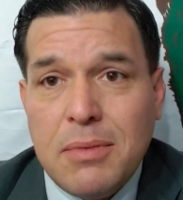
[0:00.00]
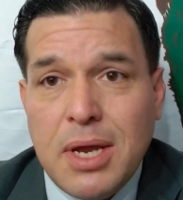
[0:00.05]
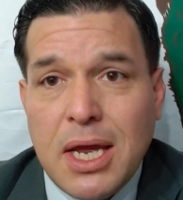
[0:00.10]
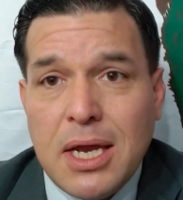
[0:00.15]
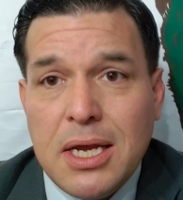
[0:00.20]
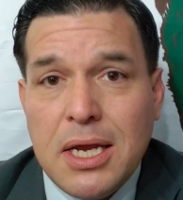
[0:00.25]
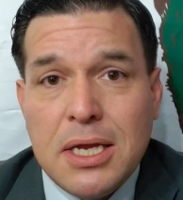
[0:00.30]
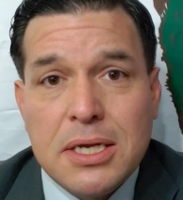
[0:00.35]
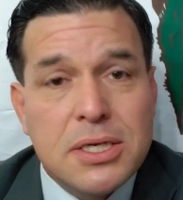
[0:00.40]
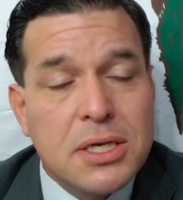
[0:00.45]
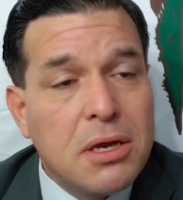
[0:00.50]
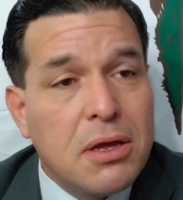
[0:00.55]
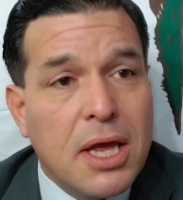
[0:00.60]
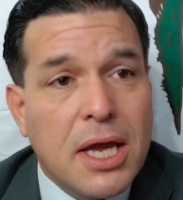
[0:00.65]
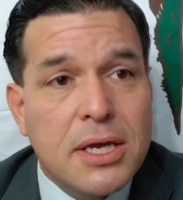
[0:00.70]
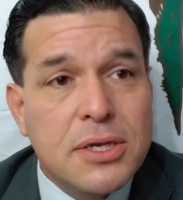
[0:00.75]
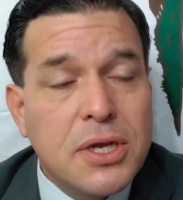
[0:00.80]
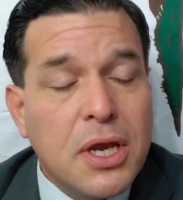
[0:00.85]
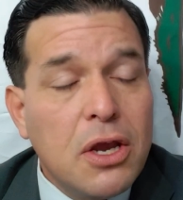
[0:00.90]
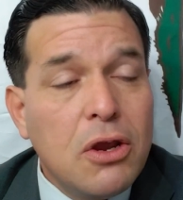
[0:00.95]
and he still
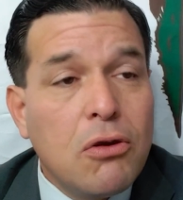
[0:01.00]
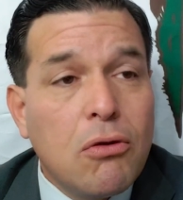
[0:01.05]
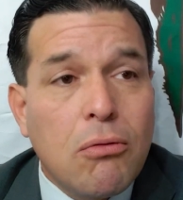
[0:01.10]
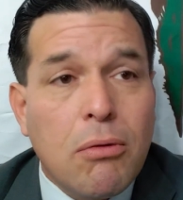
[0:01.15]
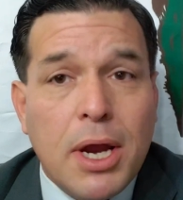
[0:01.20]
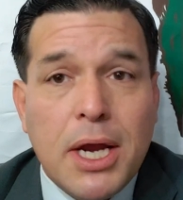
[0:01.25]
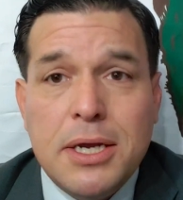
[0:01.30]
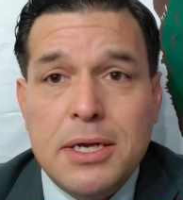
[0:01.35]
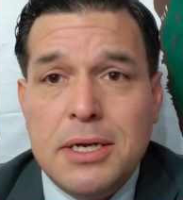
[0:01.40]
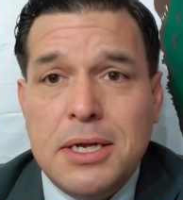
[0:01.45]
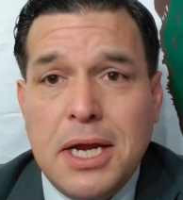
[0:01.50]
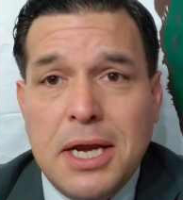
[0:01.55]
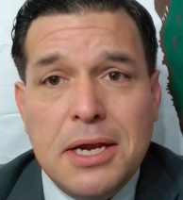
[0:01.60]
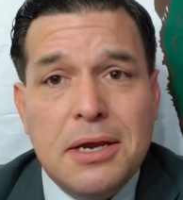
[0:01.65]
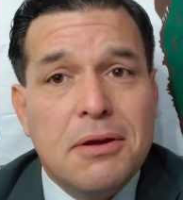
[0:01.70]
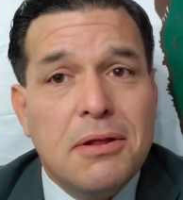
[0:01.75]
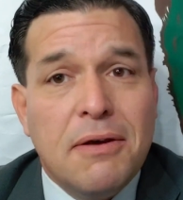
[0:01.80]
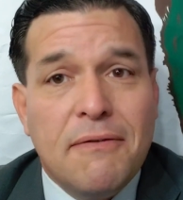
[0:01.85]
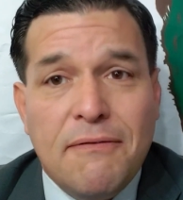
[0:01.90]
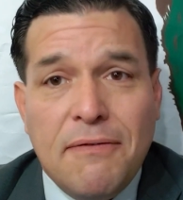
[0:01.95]
has a great
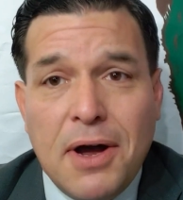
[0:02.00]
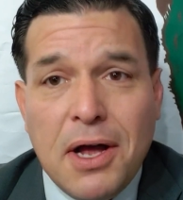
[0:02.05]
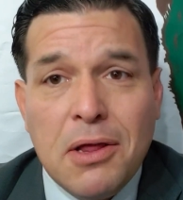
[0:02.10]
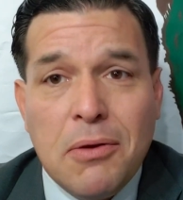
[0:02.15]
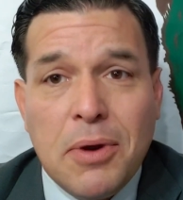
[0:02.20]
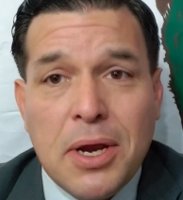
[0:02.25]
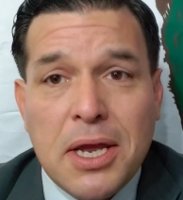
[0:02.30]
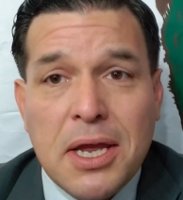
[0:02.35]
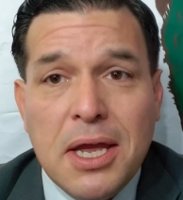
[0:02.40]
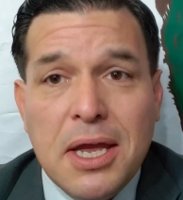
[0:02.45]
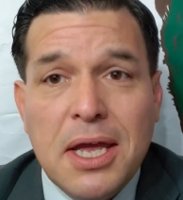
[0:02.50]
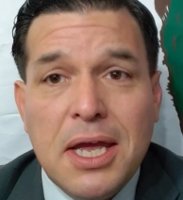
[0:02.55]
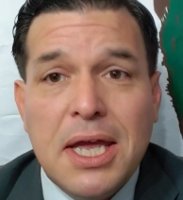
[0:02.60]
deal of following,